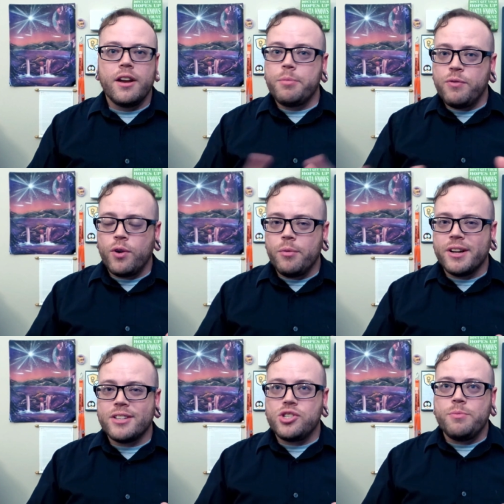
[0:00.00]
Now, before
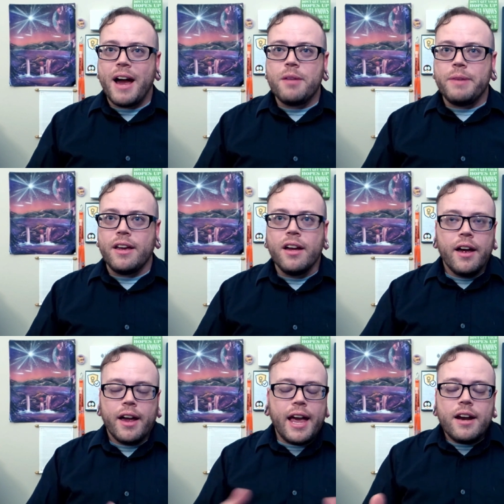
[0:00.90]
anyone gets too mad at me,
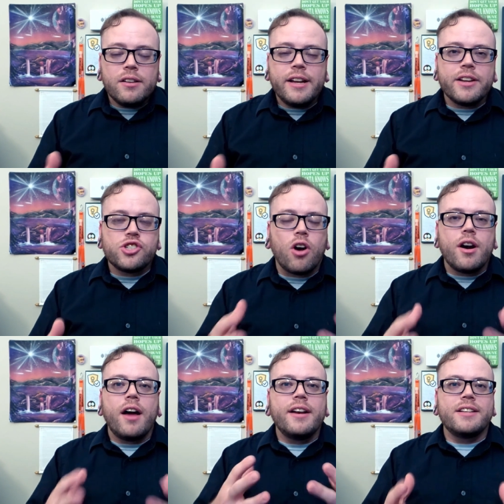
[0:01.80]
analytics are
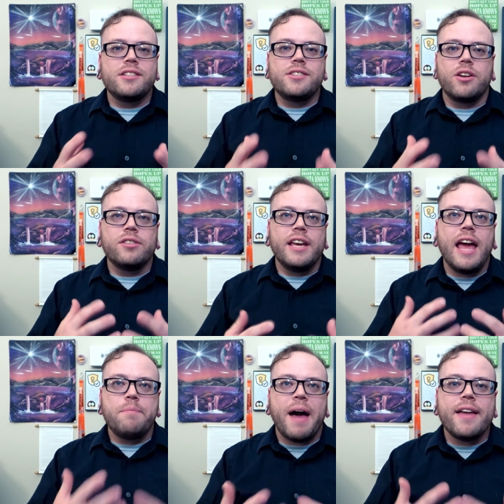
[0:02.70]
not necessarily
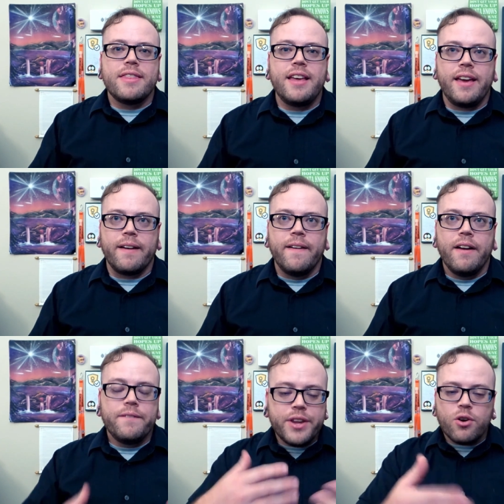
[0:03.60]
a bad thing
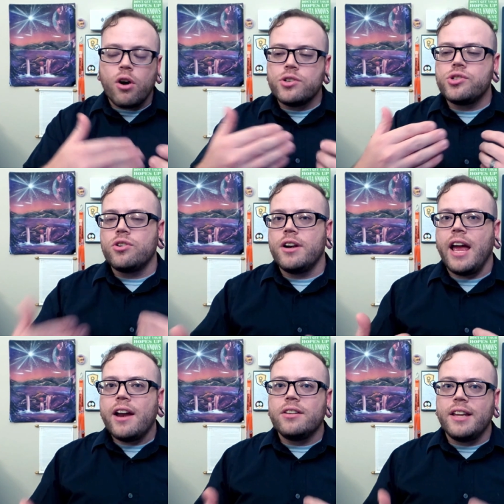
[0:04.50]
there are certain
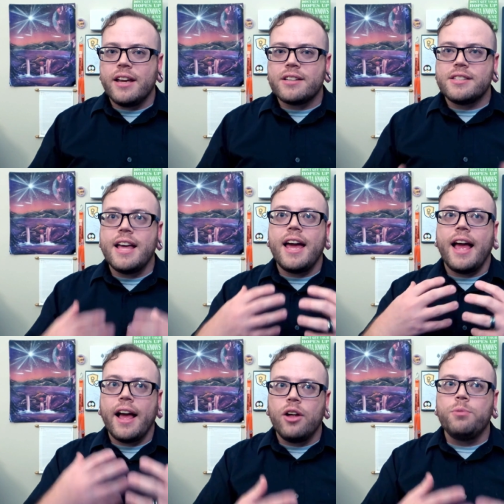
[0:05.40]
analytics that
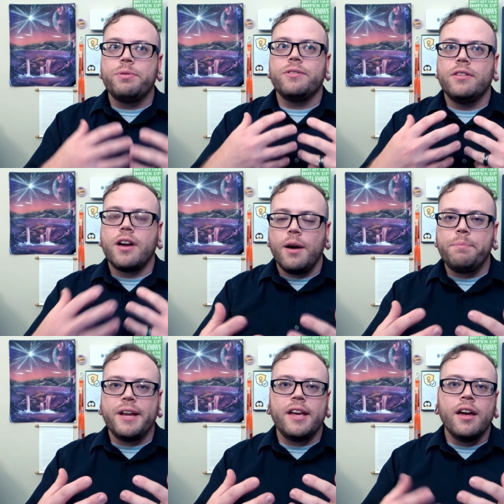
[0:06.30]
help the
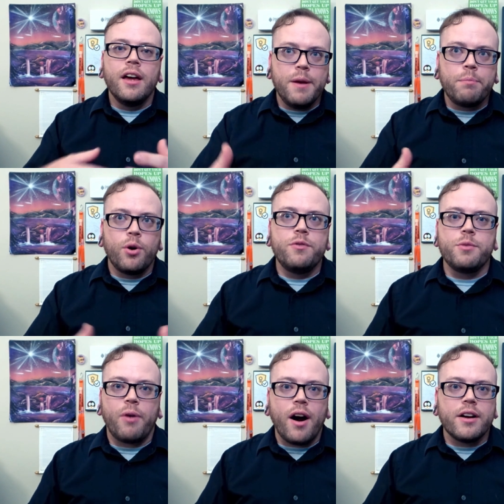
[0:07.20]
company improve
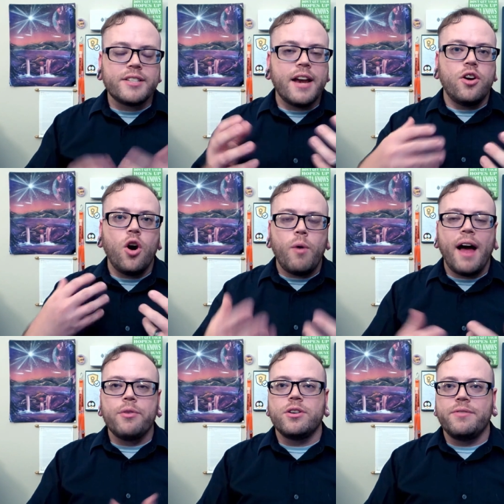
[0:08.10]
the product and know
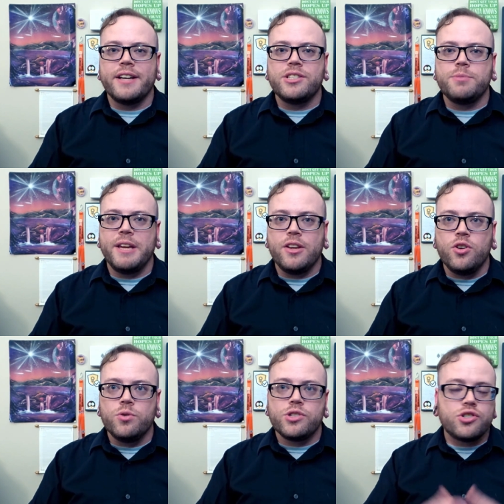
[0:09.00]
how their device is being
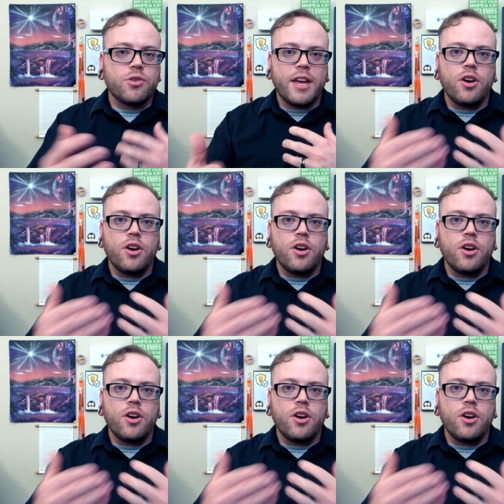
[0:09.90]
used so they